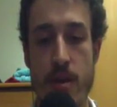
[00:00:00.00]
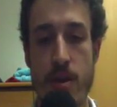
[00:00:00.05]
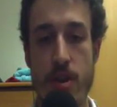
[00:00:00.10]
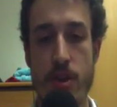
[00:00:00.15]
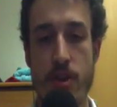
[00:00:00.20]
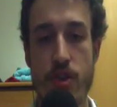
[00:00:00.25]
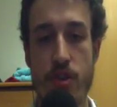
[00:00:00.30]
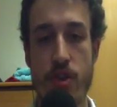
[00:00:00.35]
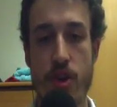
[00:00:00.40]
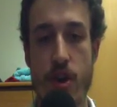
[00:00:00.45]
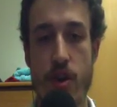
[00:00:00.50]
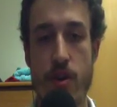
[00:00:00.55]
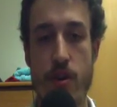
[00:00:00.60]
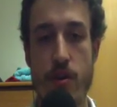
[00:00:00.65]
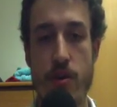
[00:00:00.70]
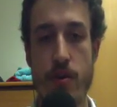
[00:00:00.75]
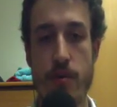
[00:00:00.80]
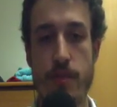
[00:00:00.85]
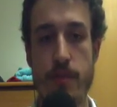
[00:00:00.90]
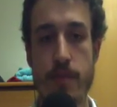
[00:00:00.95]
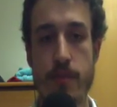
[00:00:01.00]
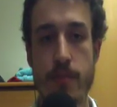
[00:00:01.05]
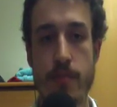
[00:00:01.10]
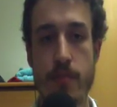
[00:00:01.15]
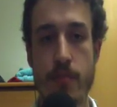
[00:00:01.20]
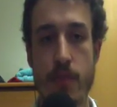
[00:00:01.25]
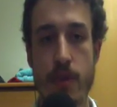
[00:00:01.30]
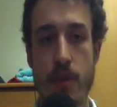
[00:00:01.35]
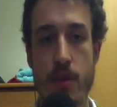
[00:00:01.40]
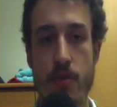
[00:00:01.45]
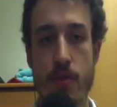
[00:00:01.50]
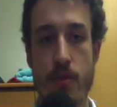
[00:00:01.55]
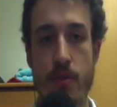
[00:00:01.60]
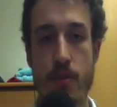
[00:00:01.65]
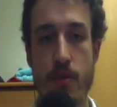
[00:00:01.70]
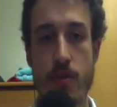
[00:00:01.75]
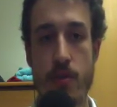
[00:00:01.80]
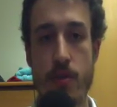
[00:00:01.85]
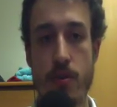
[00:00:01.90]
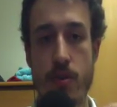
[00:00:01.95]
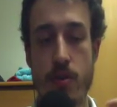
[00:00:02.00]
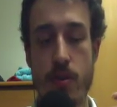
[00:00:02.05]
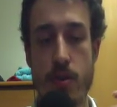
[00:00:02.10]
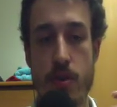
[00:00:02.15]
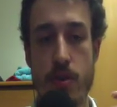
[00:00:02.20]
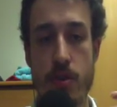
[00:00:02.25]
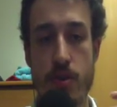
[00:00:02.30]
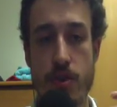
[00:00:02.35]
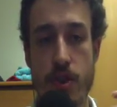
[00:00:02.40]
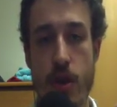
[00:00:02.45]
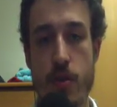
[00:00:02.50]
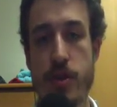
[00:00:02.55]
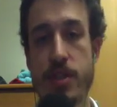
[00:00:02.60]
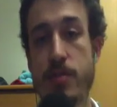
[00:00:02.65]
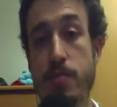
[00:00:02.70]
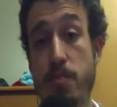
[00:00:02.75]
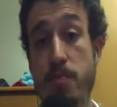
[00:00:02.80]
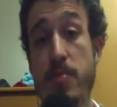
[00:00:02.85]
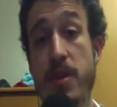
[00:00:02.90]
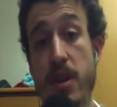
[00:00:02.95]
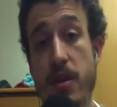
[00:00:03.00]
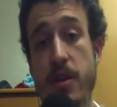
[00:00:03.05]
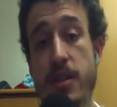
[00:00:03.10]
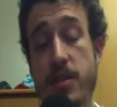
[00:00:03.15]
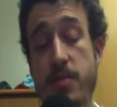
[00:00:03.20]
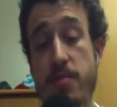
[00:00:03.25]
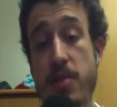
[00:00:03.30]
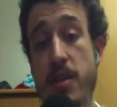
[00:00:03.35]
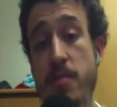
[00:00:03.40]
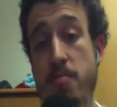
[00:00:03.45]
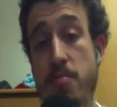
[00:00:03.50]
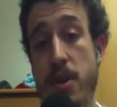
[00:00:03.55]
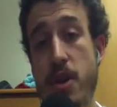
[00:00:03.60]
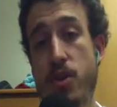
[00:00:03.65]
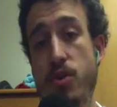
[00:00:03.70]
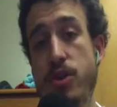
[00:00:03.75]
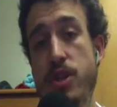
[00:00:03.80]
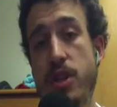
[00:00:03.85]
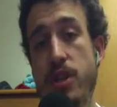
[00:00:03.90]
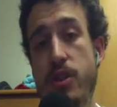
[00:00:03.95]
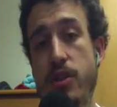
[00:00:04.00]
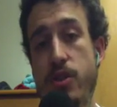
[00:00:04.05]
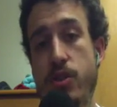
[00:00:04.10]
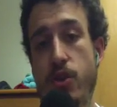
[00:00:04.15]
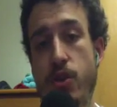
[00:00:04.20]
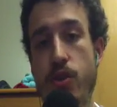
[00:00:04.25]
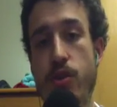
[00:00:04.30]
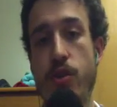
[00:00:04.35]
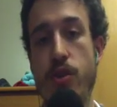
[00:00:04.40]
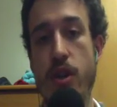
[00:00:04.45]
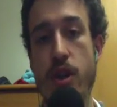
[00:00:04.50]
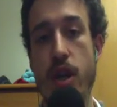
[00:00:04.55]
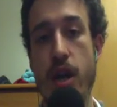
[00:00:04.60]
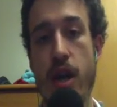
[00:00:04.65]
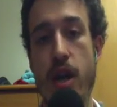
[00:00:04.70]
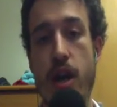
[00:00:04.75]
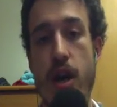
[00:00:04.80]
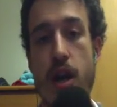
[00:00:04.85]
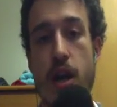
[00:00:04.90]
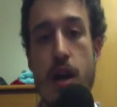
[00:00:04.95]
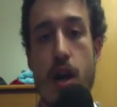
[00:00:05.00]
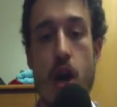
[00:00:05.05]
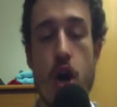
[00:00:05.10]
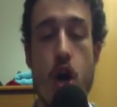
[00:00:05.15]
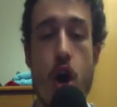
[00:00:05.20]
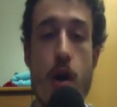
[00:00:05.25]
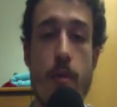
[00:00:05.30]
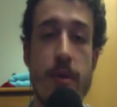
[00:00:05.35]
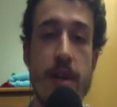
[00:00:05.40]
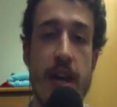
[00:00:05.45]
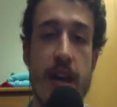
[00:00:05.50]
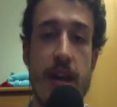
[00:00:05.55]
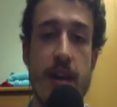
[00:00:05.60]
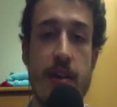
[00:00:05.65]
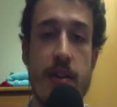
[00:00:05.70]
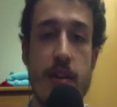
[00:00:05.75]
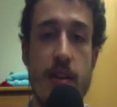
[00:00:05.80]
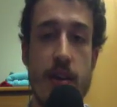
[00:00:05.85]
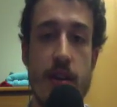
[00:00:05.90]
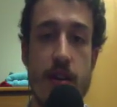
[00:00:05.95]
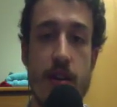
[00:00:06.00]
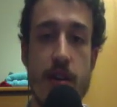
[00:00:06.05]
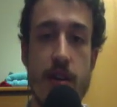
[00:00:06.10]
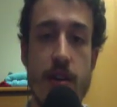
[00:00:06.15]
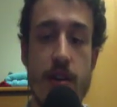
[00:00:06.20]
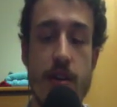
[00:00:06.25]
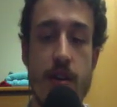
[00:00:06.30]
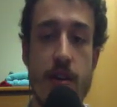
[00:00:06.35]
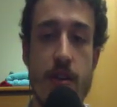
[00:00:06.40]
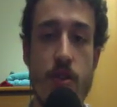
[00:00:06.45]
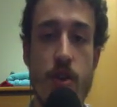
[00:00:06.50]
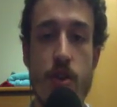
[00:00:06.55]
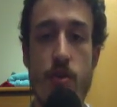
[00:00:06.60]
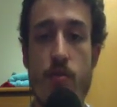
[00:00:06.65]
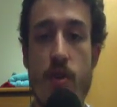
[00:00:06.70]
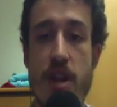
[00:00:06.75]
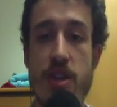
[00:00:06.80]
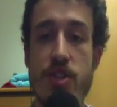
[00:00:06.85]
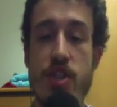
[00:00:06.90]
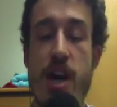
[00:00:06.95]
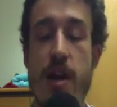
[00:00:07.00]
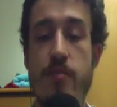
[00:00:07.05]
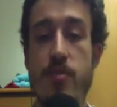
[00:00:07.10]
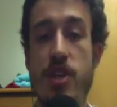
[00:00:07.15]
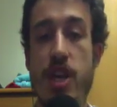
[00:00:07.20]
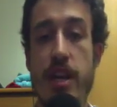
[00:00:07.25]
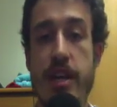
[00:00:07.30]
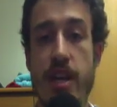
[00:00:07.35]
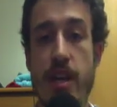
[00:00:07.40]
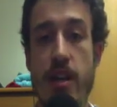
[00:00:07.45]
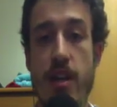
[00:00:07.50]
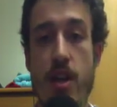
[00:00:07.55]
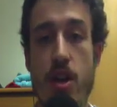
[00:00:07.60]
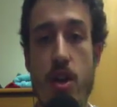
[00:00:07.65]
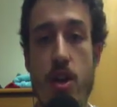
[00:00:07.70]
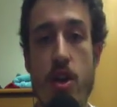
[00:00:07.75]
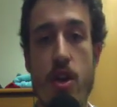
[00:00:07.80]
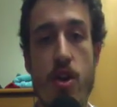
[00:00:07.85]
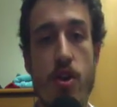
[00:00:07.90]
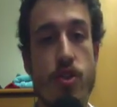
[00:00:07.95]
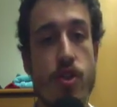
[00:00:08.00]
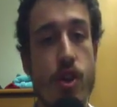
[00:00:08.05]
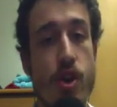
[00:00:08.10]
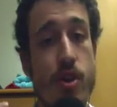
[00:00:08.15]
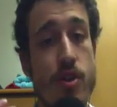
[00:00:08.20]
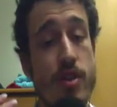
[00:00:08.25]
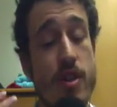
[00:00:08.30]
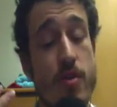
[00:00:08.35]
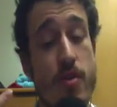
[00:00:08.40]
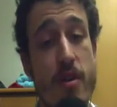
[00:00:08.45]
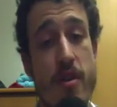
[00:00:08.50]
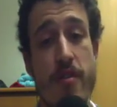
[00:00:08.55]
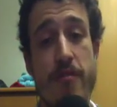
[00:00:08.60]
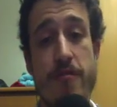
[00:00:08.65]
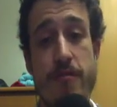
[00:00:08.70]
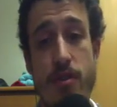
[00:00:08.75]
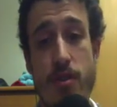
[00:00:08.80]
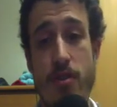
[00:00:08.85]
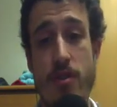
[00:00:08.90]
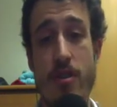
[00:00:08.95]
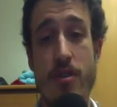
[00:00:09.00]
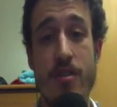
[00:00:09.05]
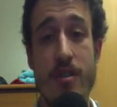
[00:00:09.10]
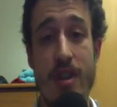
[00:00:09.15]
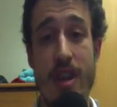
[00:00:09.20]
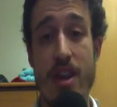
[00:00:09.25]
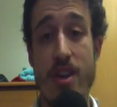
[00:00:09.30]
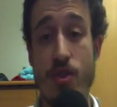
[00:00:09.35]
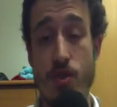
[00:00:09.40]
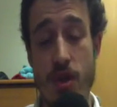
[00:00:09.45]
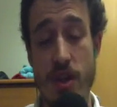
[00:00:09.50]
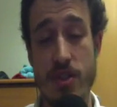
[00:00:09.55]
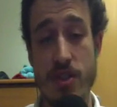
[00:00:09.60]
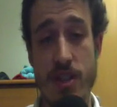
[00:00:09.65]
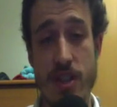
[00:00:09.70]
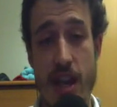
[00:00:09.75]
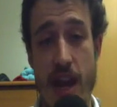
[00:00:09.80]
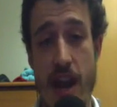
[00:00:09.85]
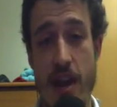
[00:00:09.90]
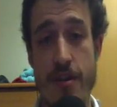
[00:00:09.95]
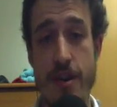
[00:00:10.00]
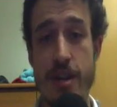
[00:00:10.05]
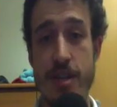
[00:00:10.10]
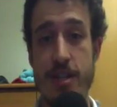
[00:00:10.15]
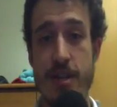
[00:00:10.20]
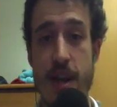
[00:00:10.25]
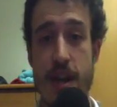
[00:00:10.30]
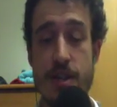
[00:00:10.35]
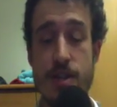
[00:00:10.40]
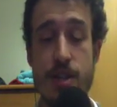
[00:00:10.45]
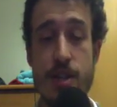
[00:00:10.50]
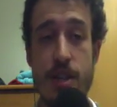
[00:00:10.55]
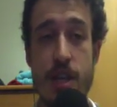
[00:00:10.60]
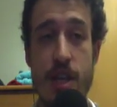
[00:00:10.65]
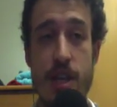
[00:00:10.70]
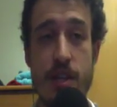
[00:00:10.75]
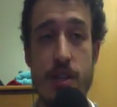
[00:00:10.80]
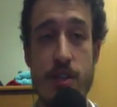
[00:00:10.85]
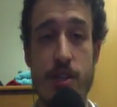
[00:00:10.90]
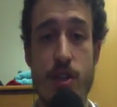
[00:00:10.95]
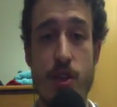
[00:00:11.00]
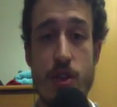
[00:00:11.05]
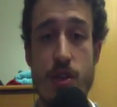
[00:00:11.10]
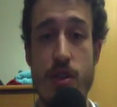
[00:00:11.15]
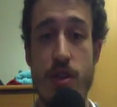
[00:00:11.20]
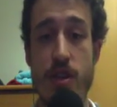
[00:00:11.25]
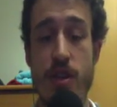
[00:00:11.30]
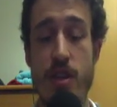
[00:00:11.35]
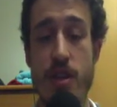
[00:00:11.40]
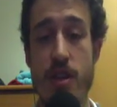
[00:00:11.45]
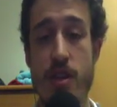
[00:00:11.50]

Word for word: So so it's it's been built to uh, accommodate the runtime checking. So there are a few interesting areas actually to